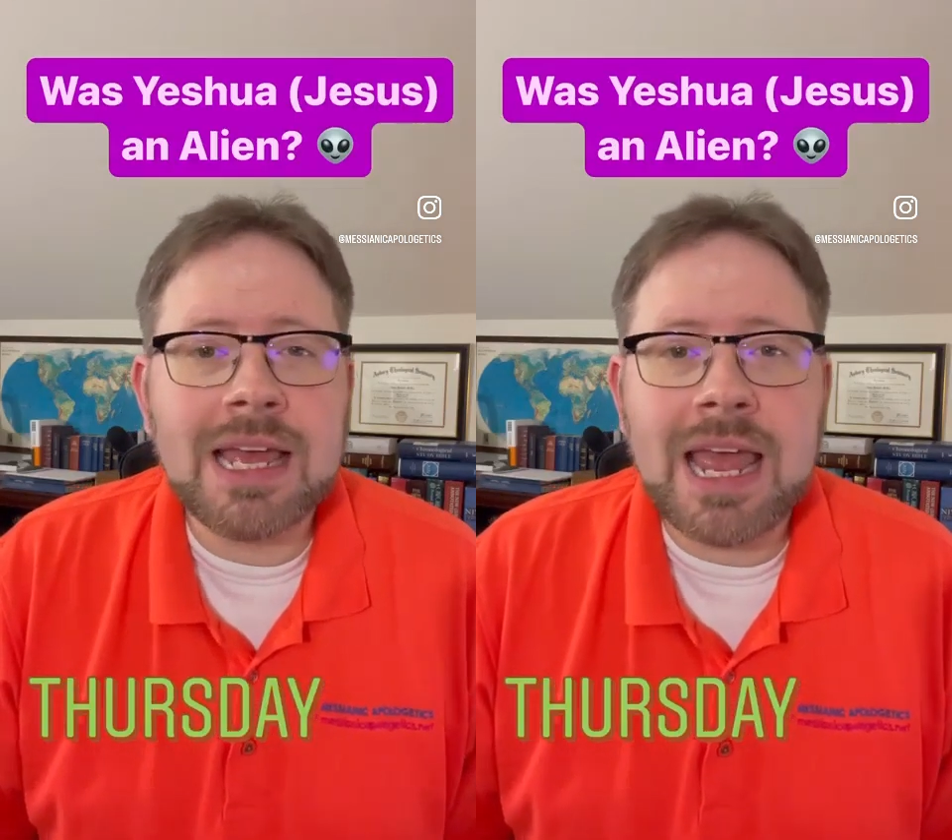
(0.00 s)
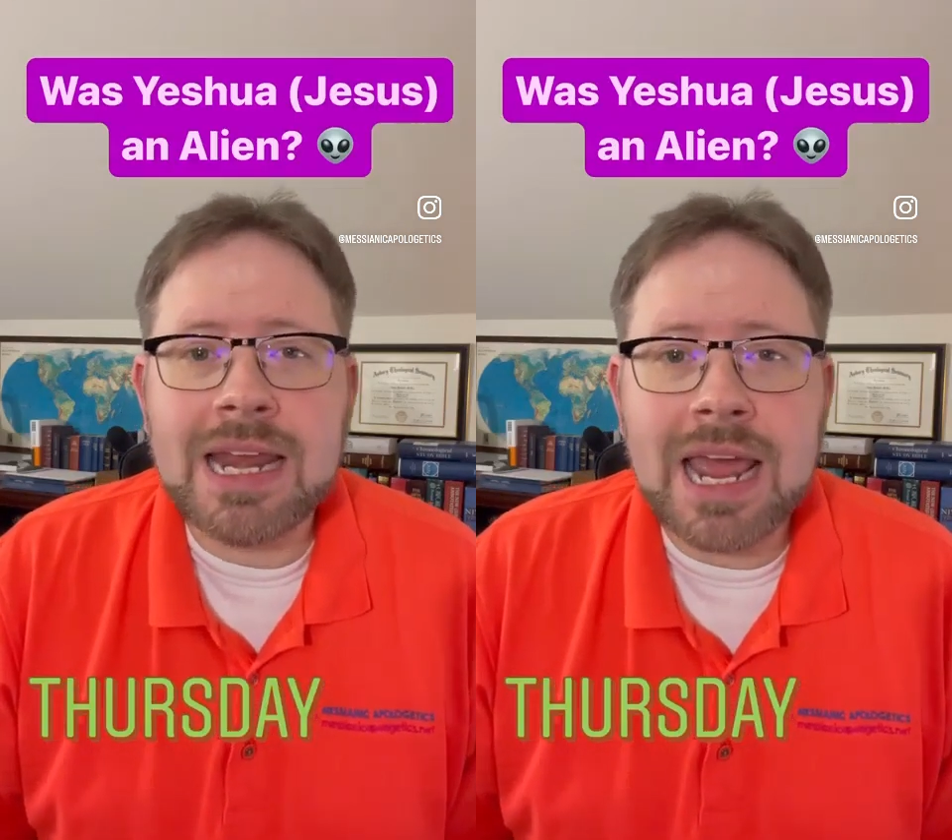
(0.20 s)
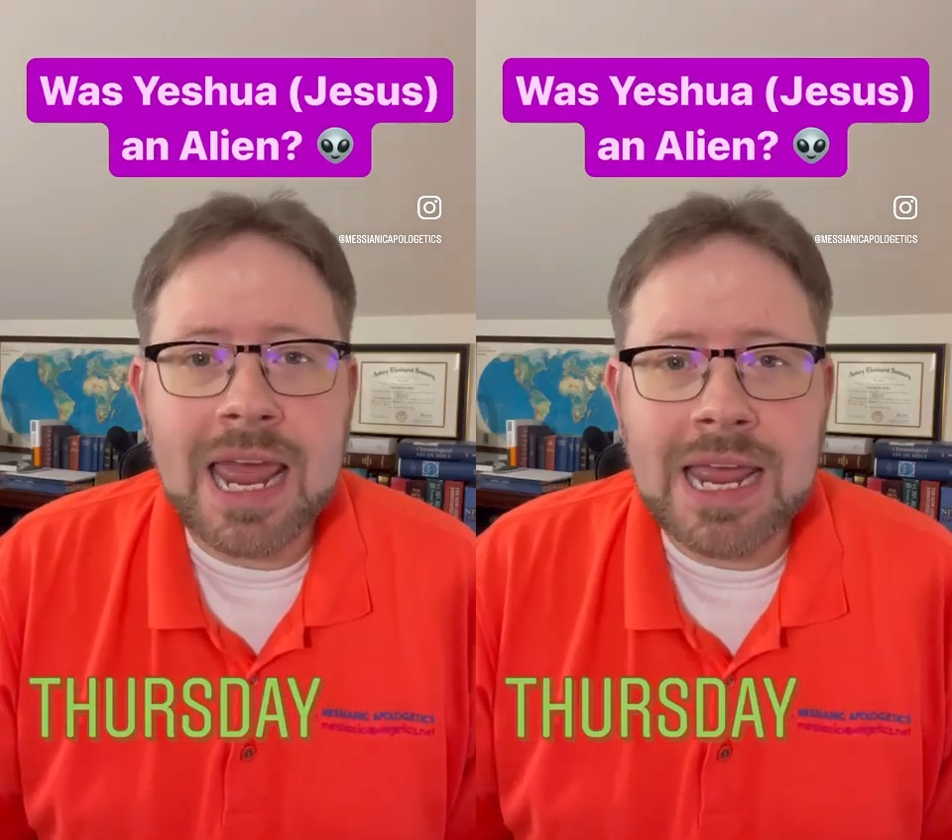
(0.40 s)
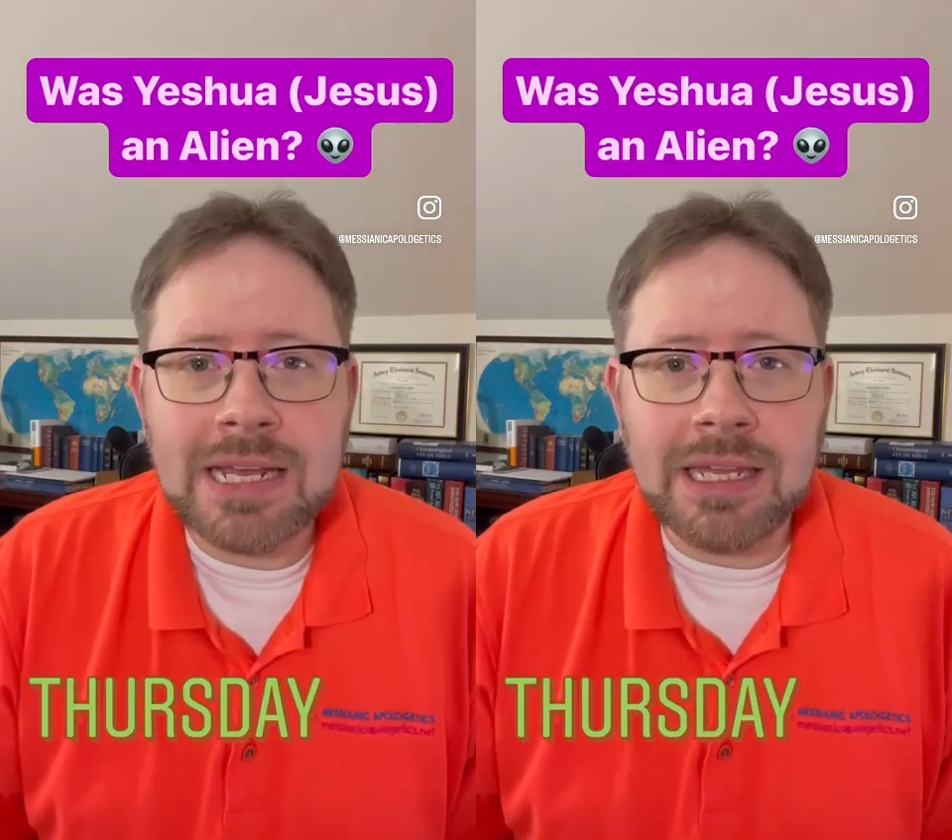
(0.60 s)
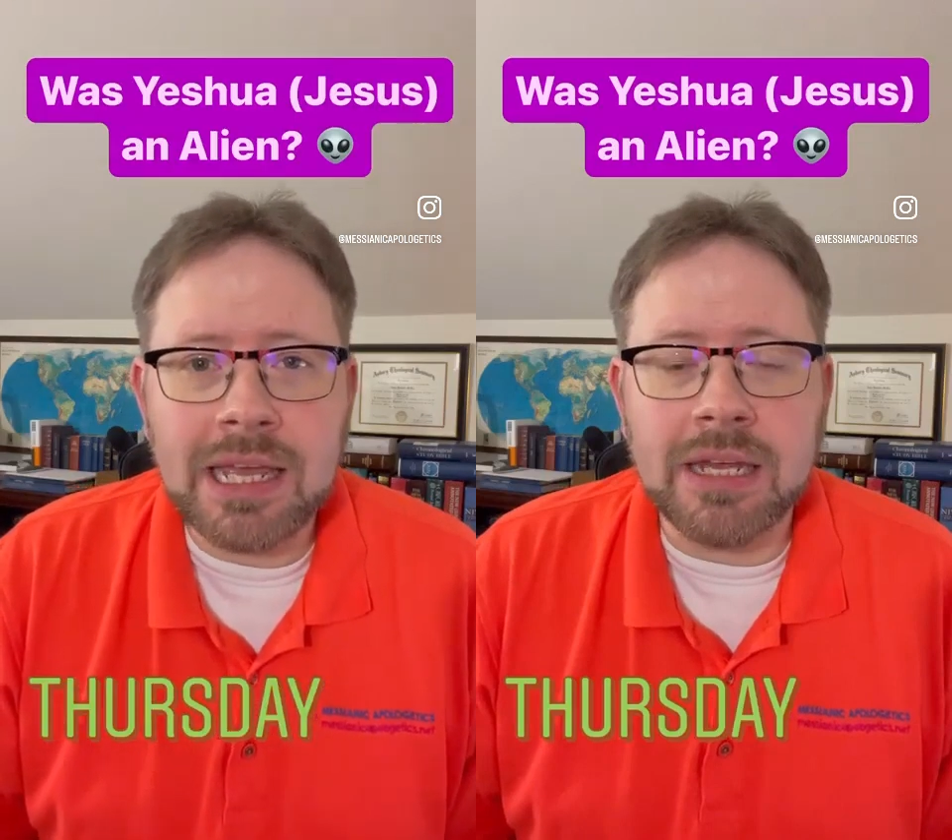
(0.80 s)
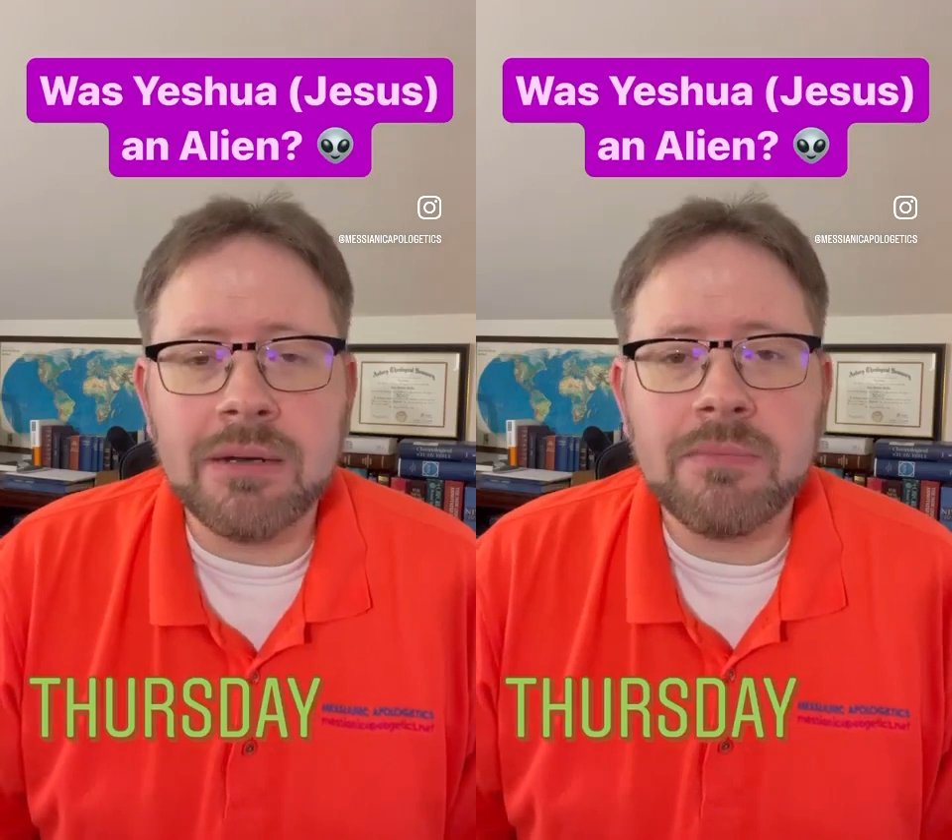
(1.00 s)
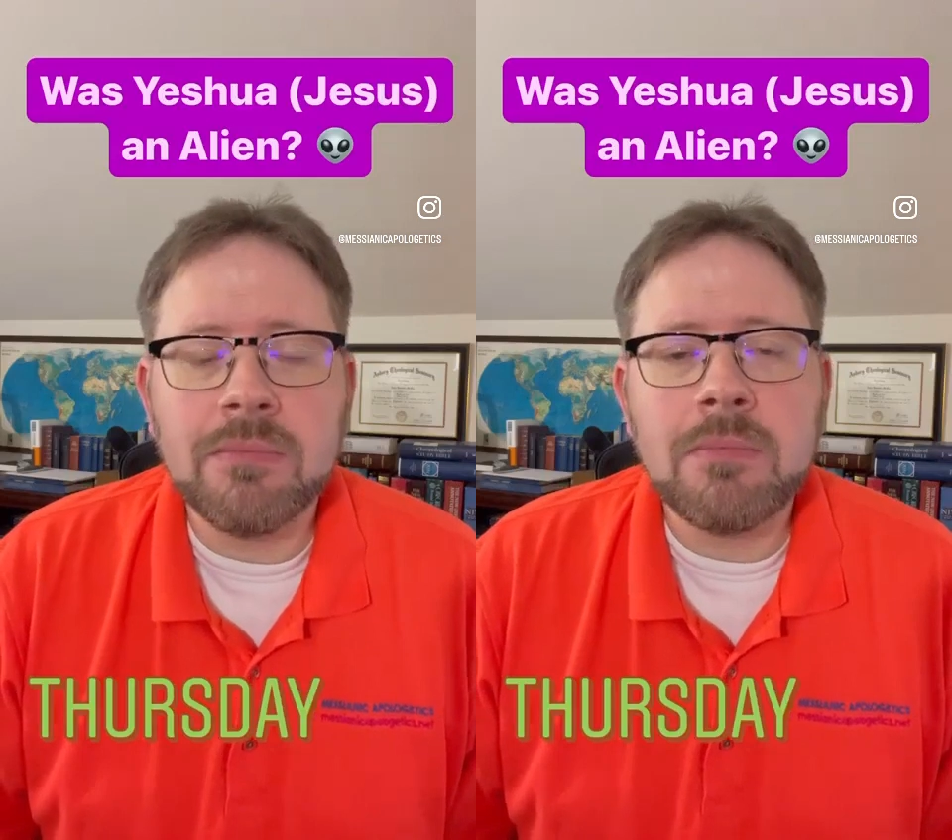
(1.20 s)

an alien?